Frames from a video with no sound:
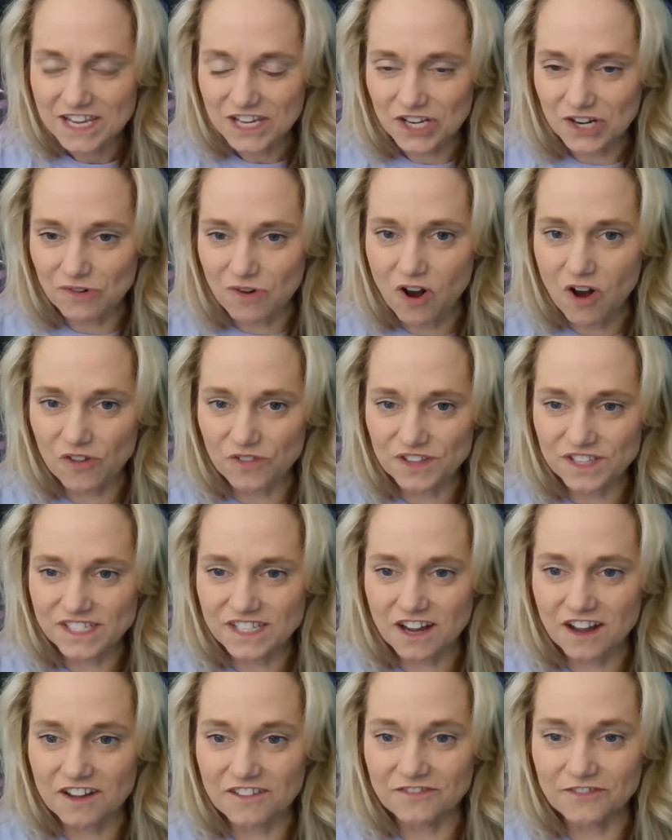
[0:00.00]
all the
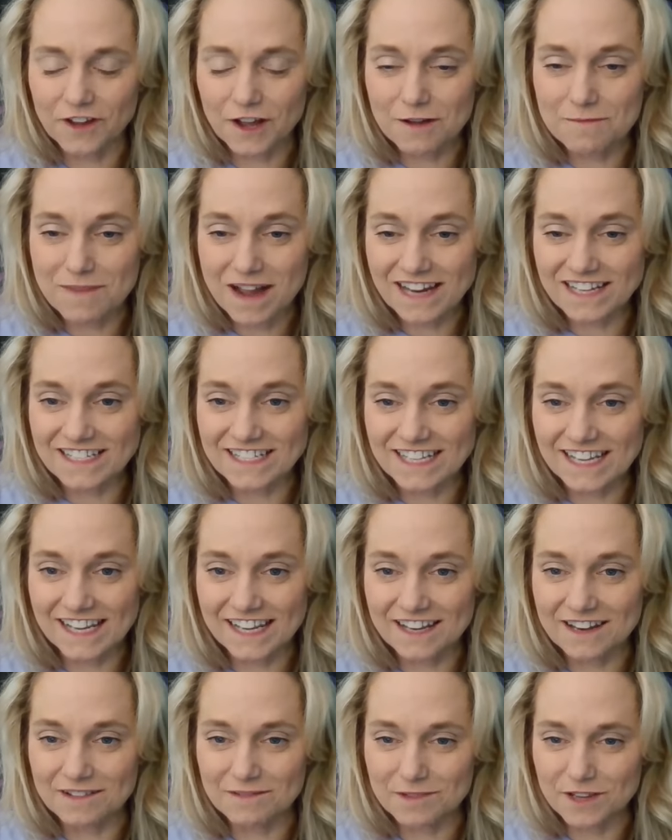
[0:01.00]
stuff. I
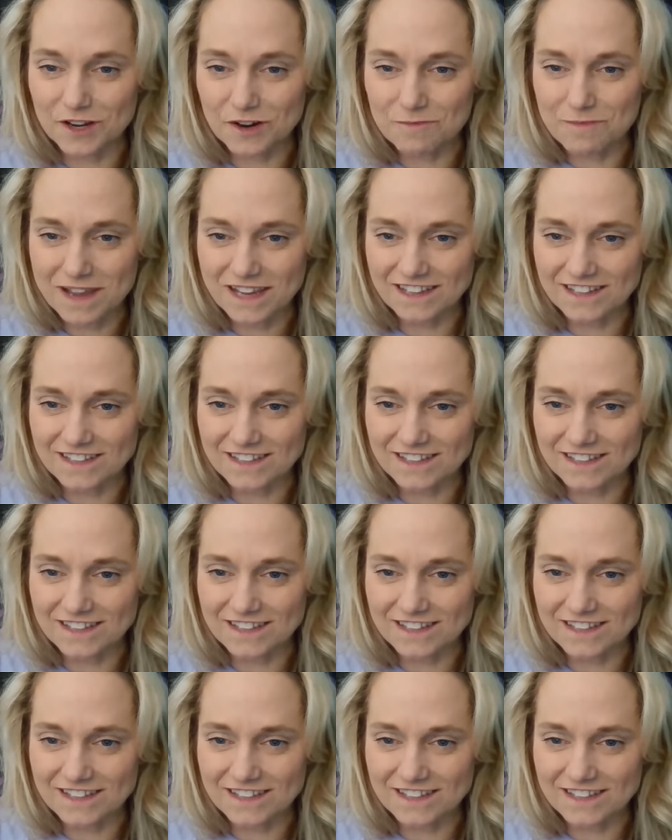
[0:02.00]
did, make it